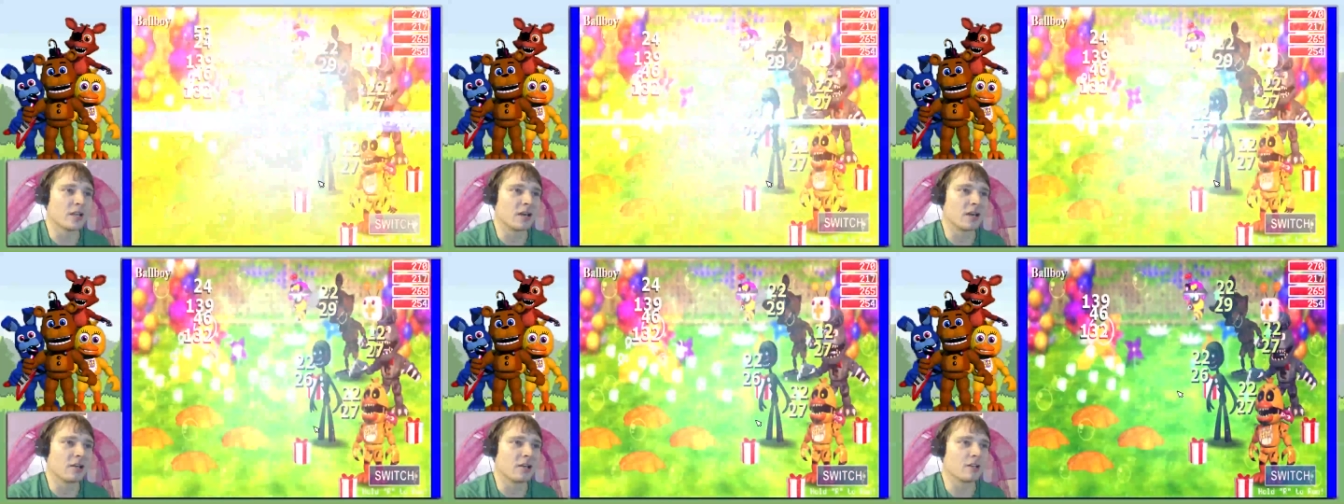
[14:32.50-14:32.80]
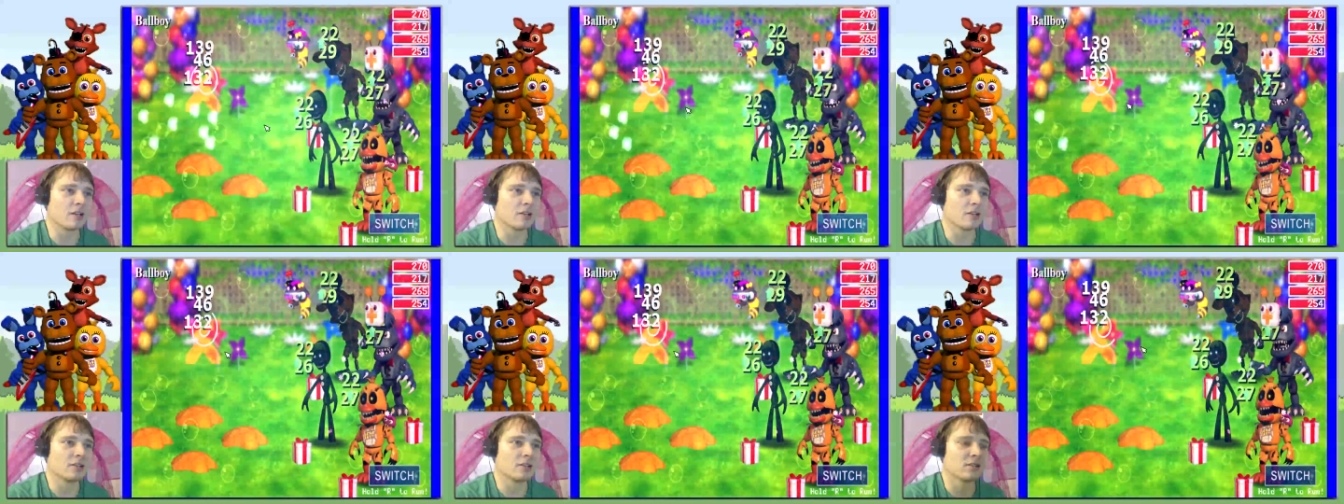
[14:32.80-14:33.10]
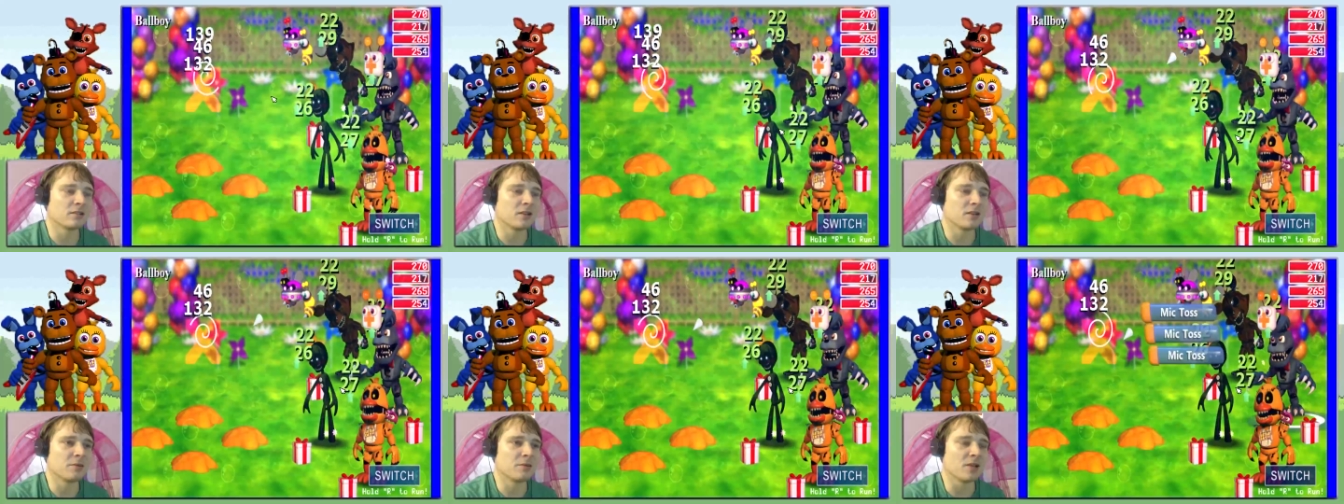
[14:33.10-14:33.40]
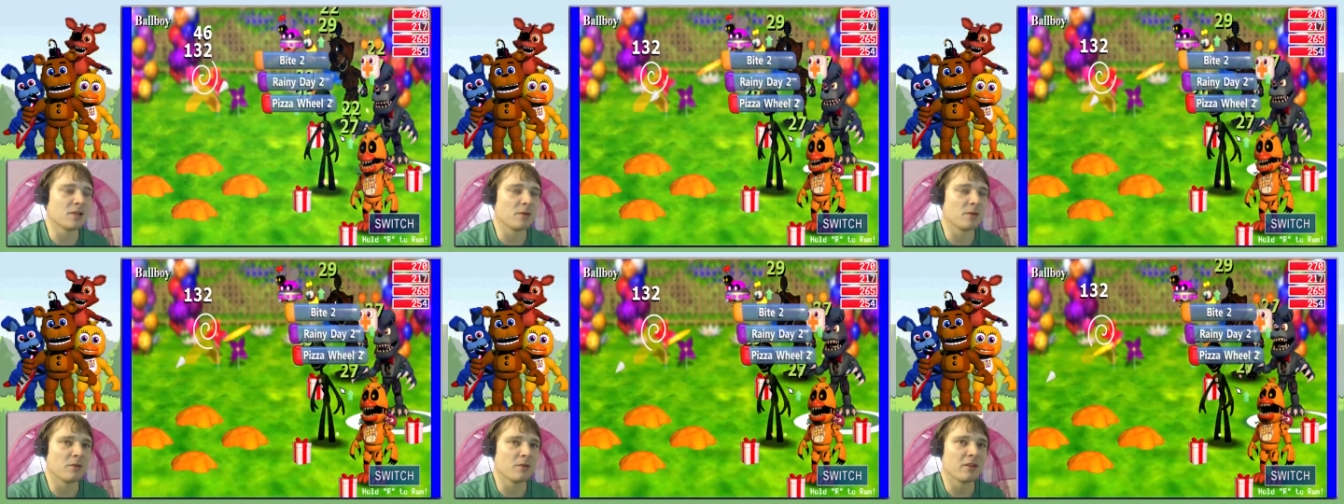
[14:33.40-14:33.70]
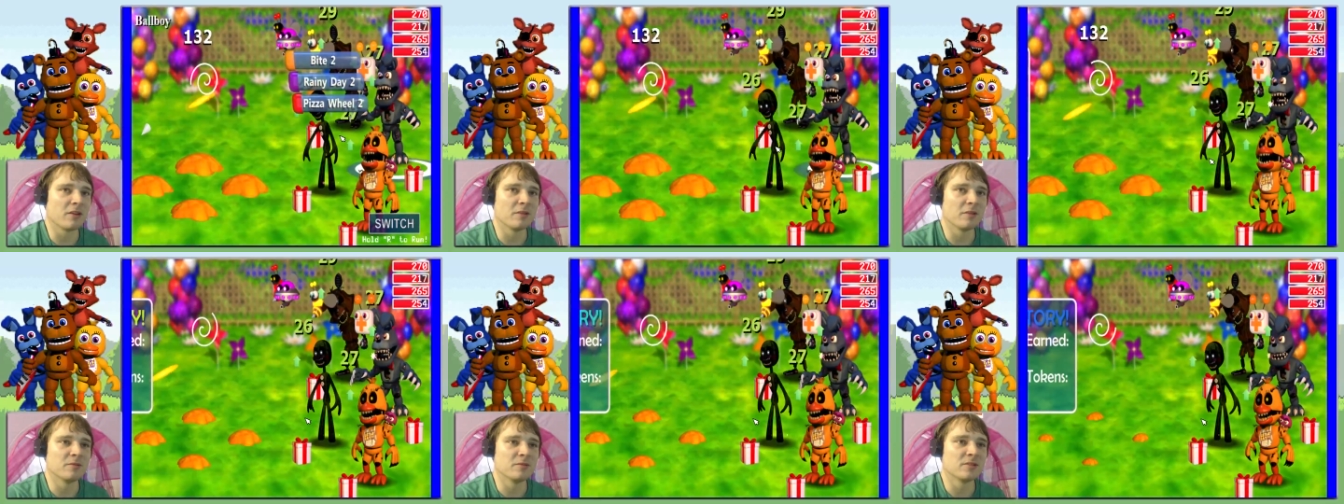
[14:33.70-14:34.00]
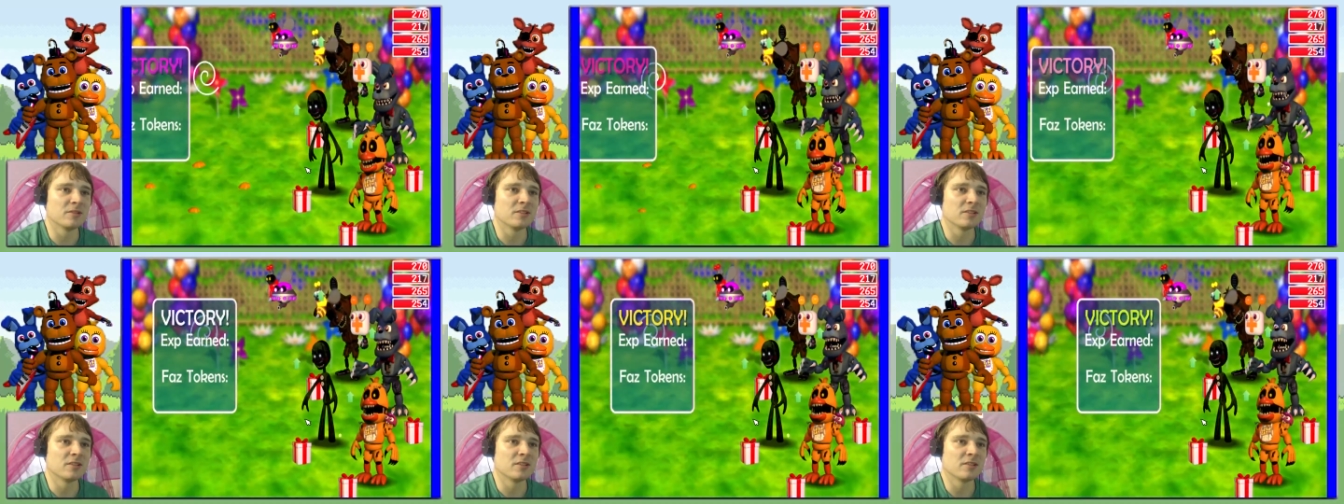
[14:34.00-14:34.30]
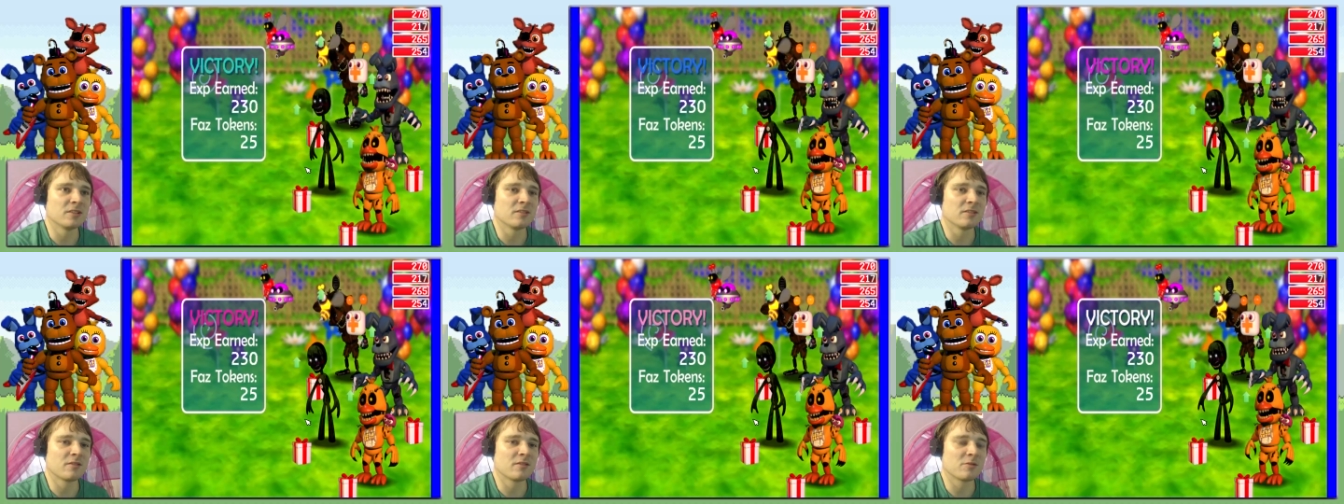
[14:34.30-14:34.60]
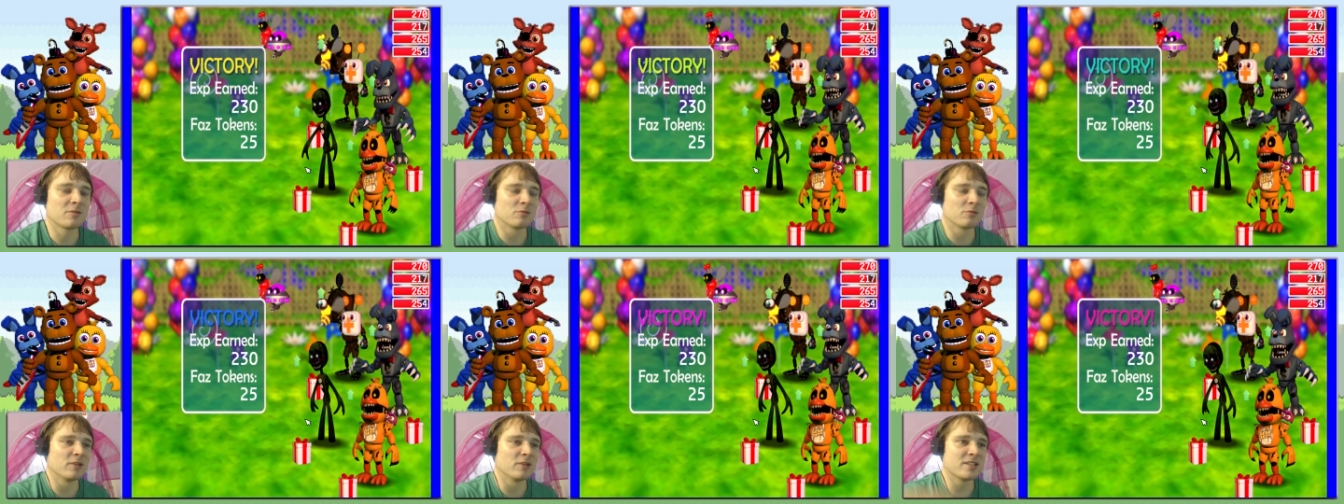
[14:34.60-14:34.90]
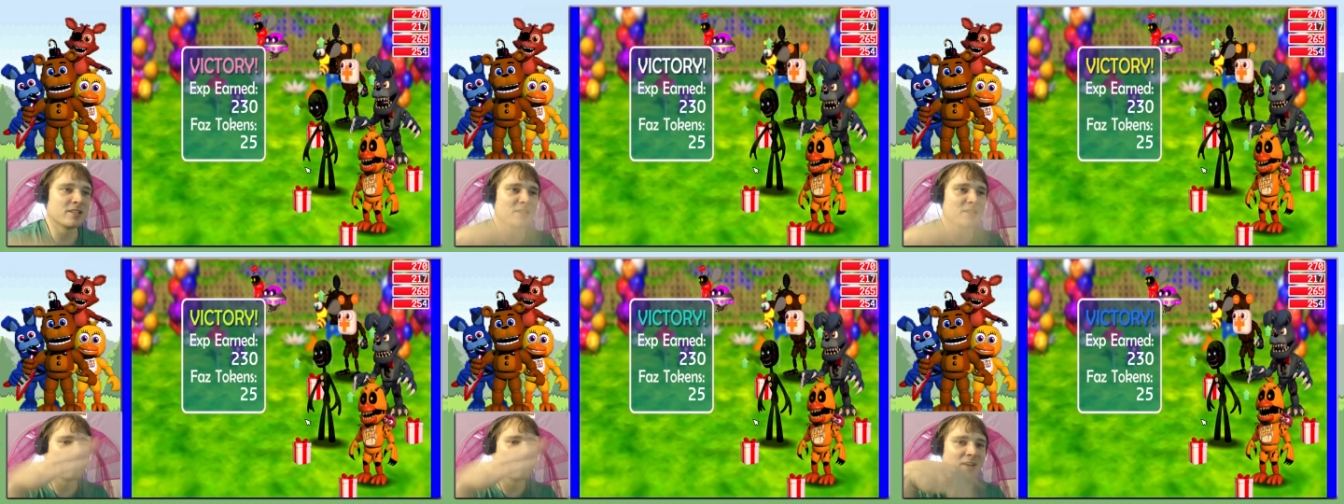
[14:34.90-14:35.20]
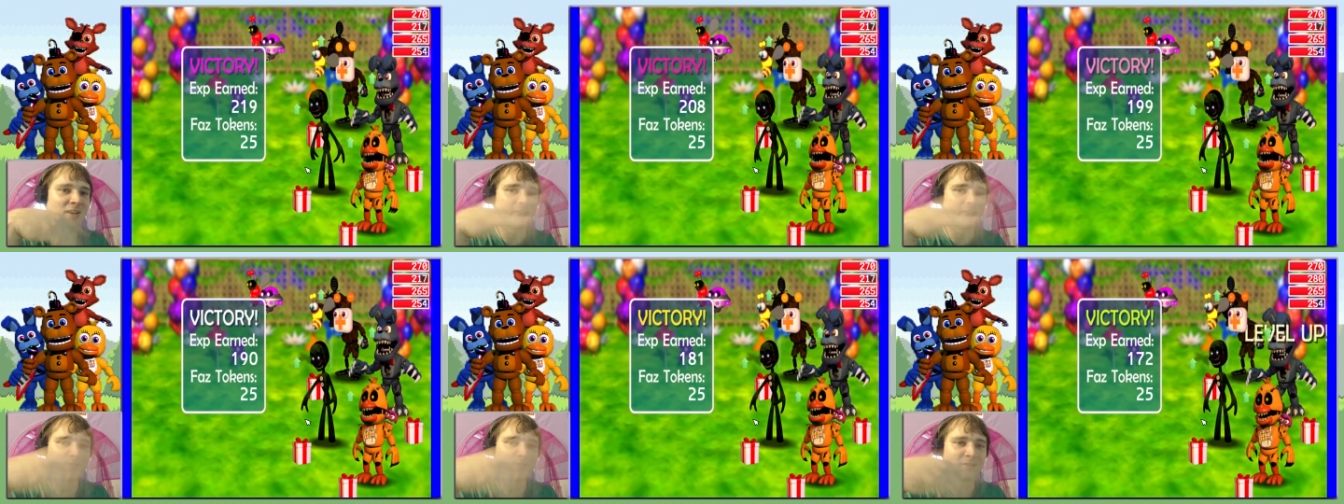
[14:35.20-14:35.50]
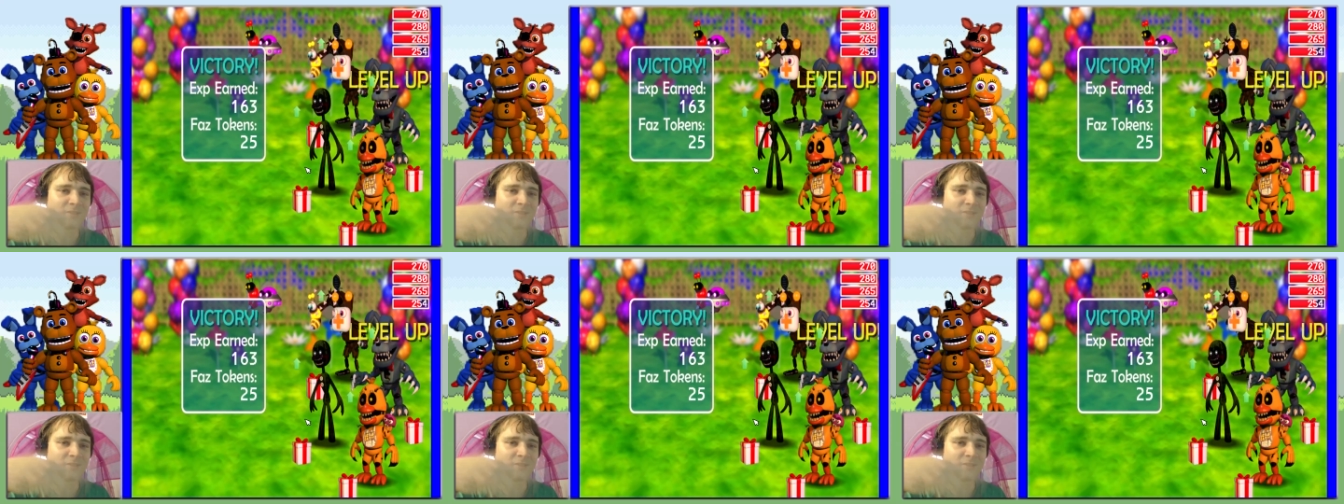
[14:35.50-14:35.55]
guy out of here. I'm done with him. Rinse him off